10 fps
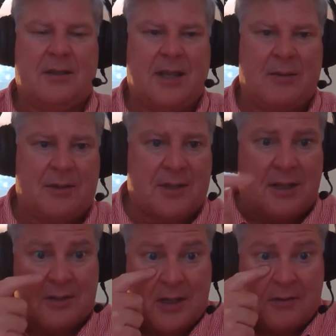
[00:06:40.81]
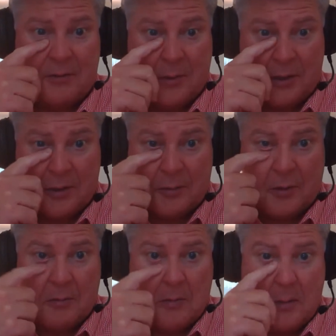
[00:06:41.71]
That one sounds kind of familiar,
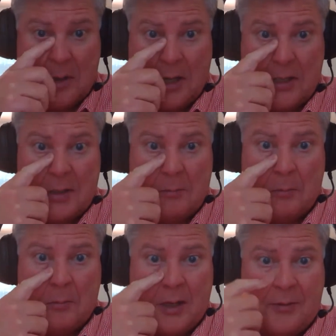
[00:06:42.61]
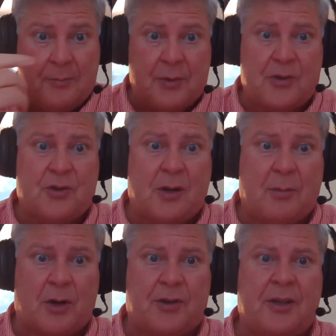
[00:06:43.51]
but maybe I didn't. I'm pretty sure I
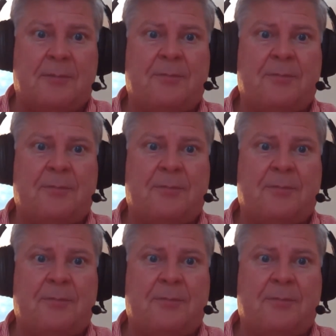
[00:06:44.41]
marked it.